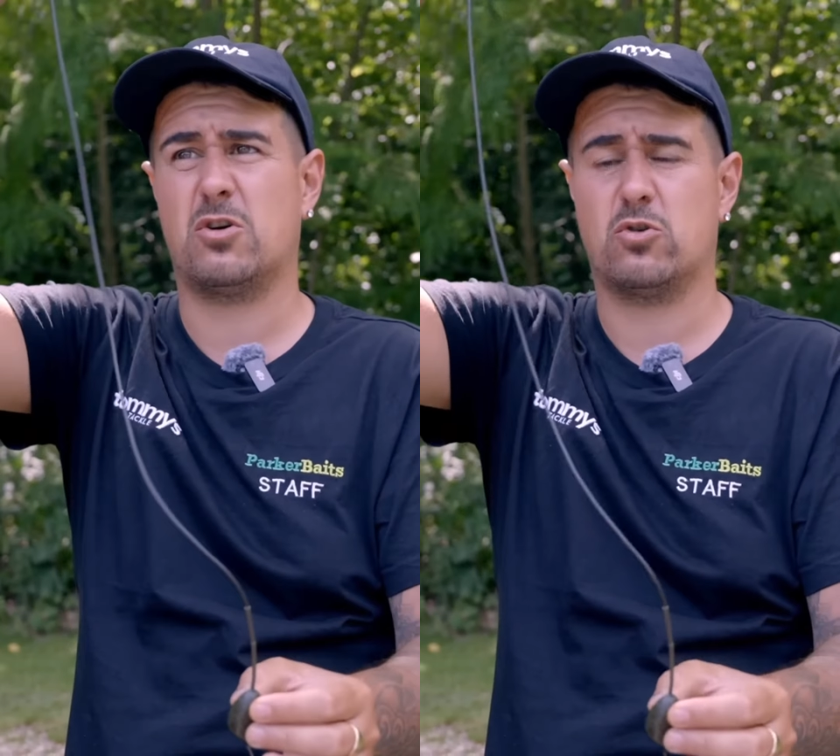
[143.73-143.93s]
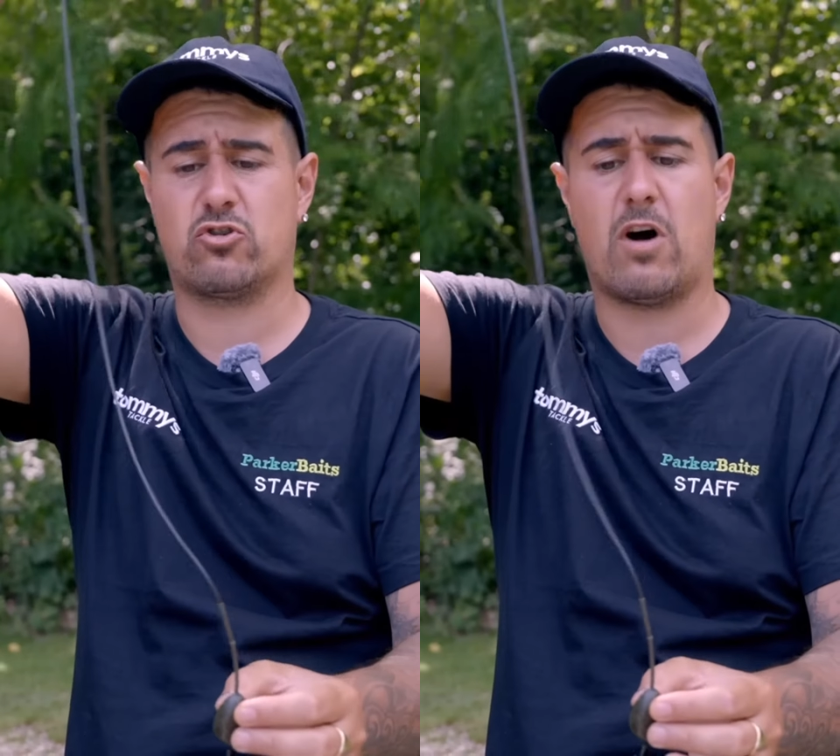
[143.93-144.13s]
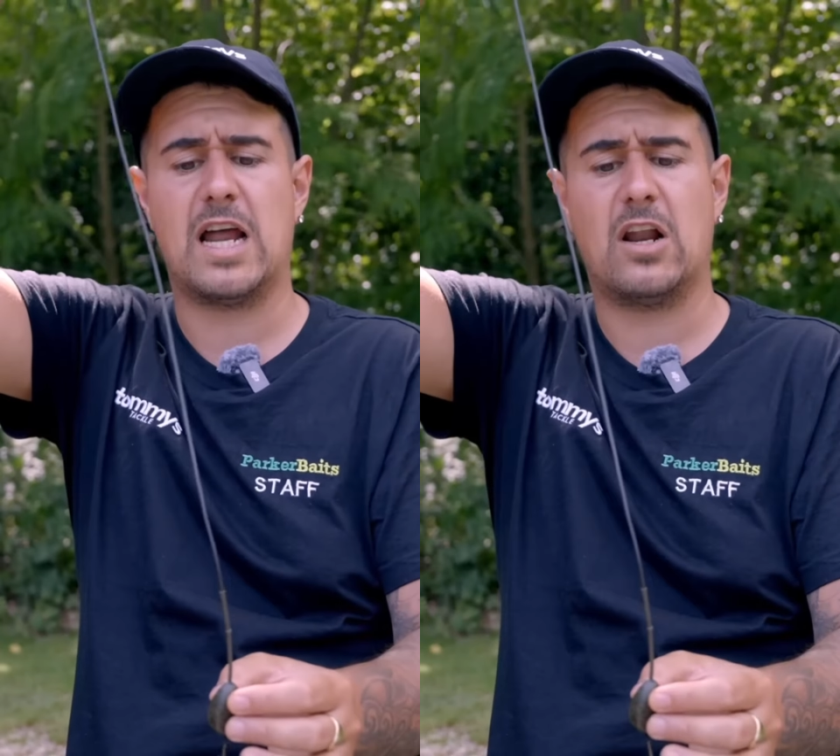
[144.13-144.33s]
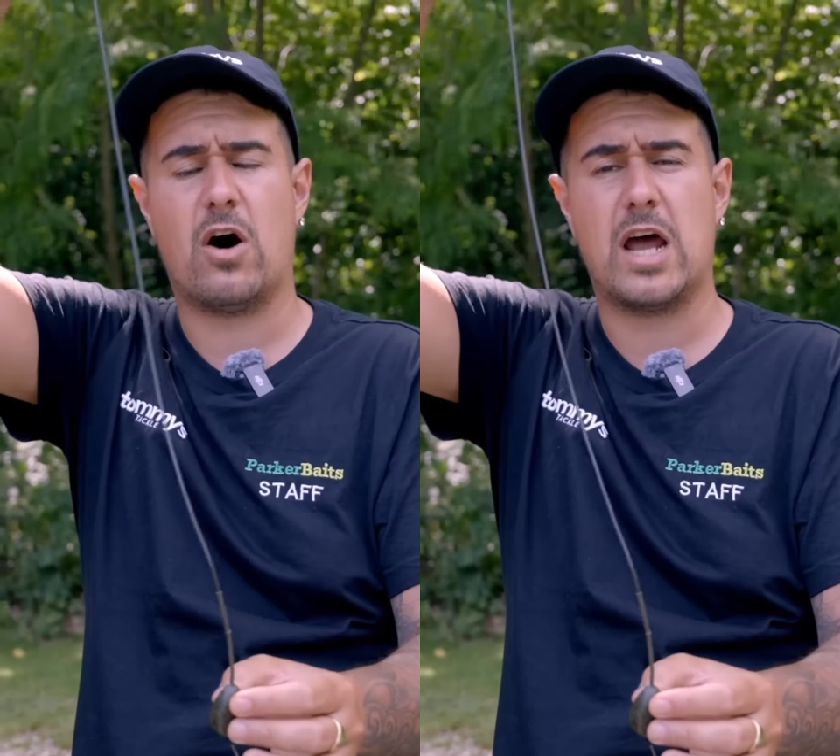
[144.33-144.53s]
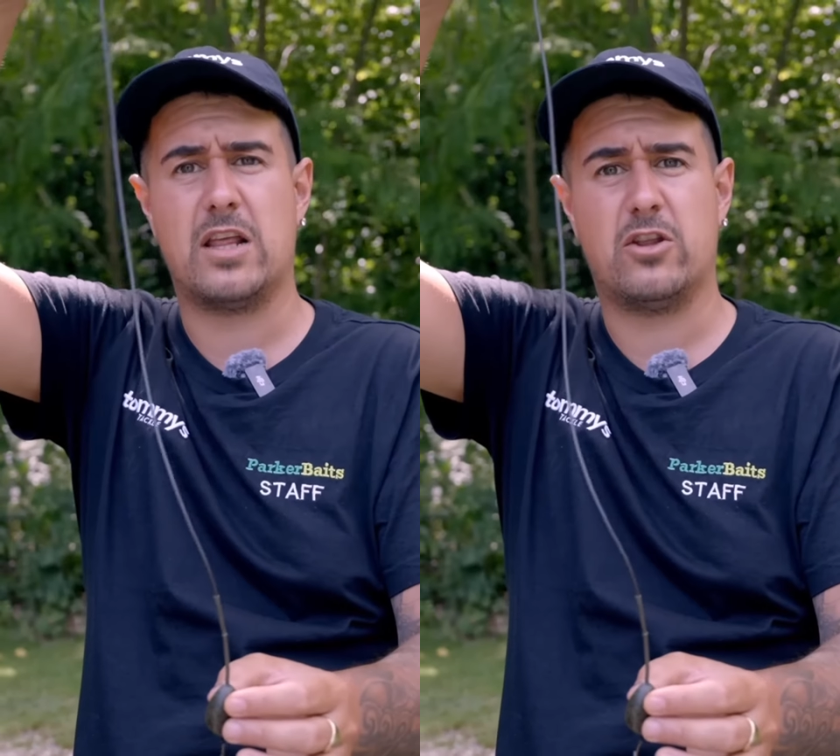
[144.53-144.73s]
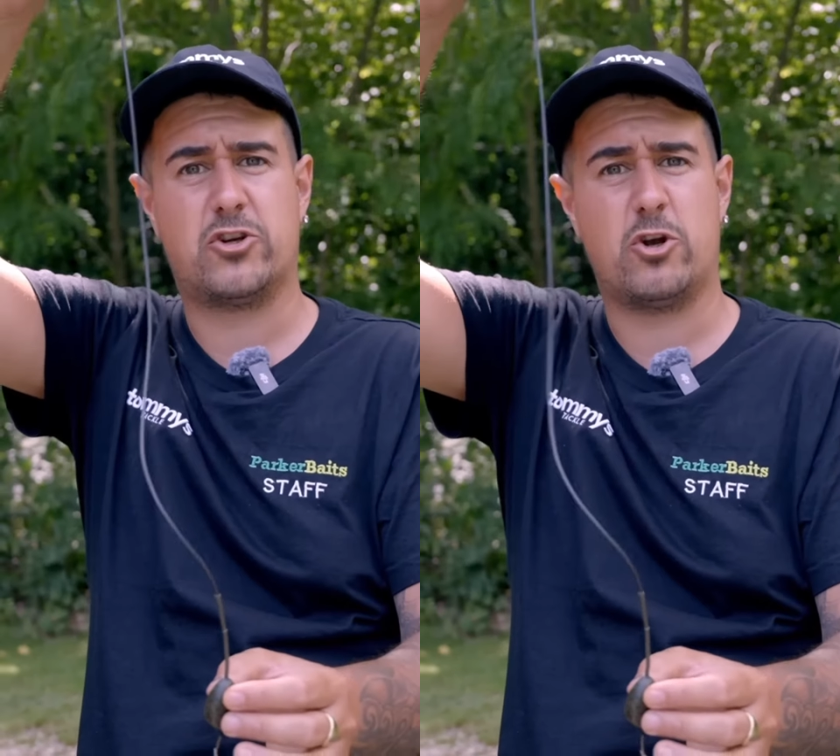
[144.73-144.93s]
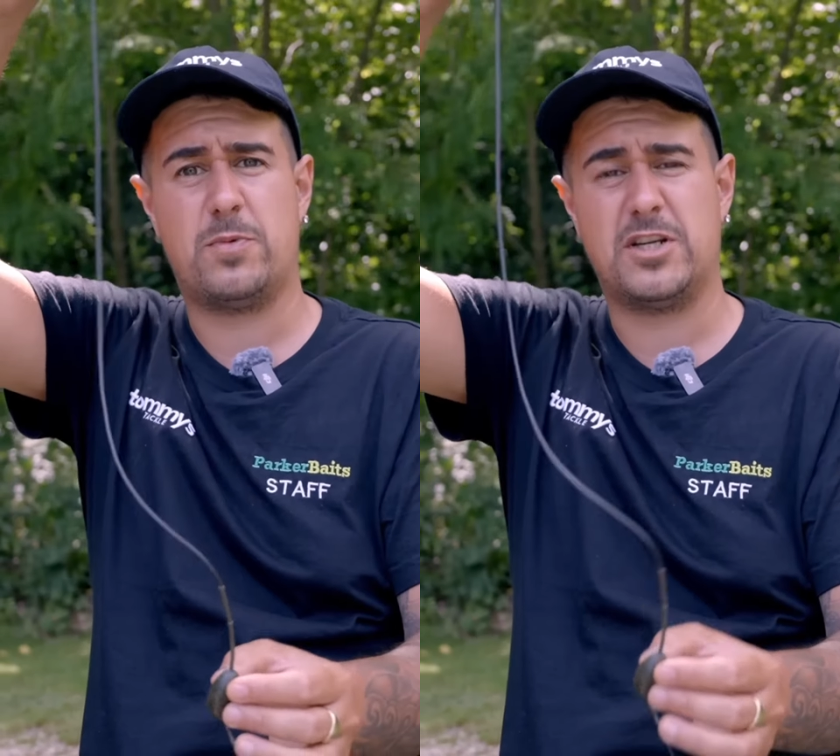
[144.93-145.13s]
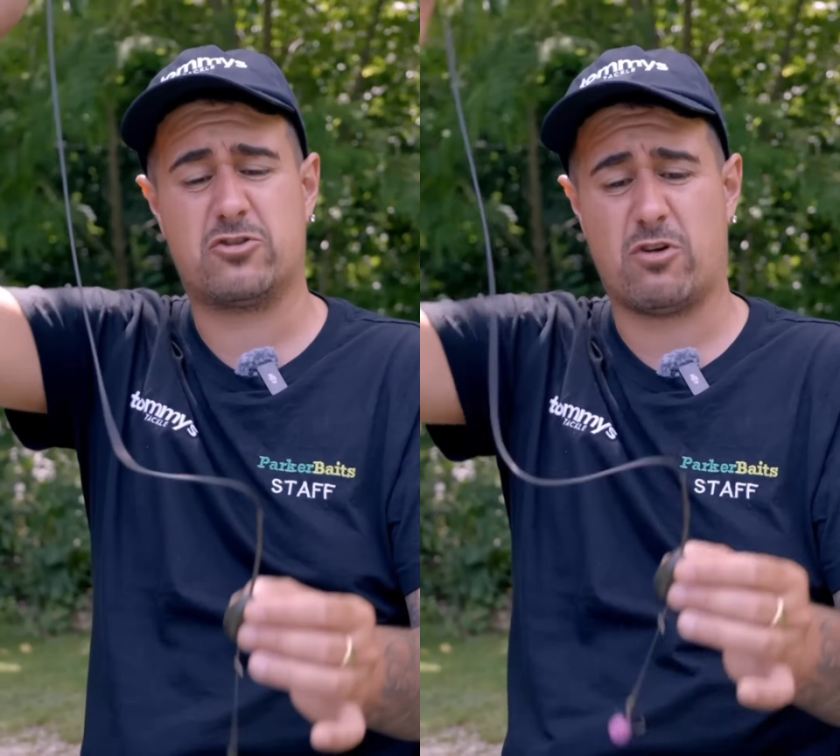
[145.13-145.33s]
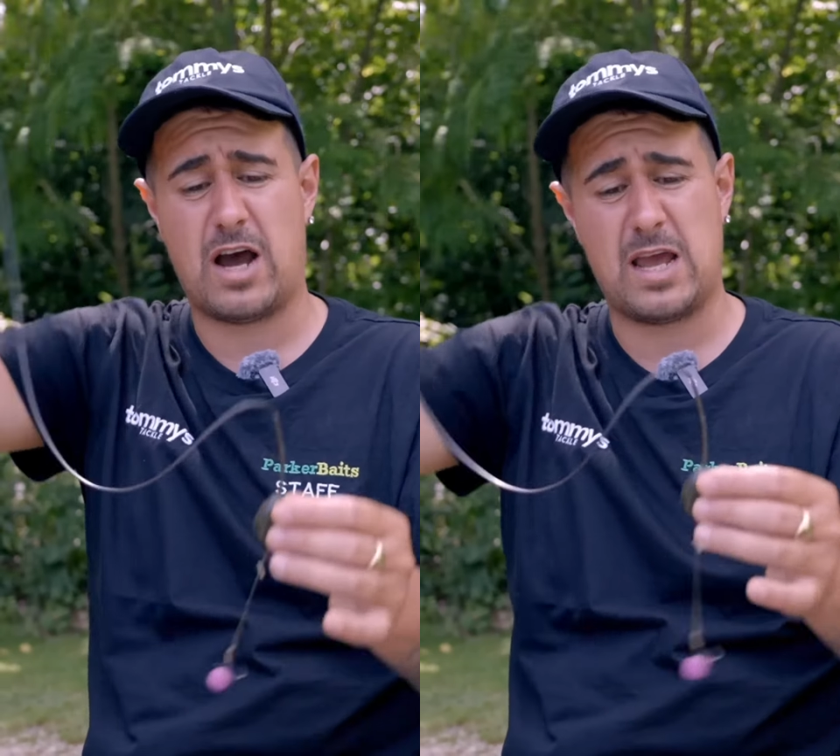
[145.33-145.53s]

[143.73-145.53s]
got dry line and the tubing's dry,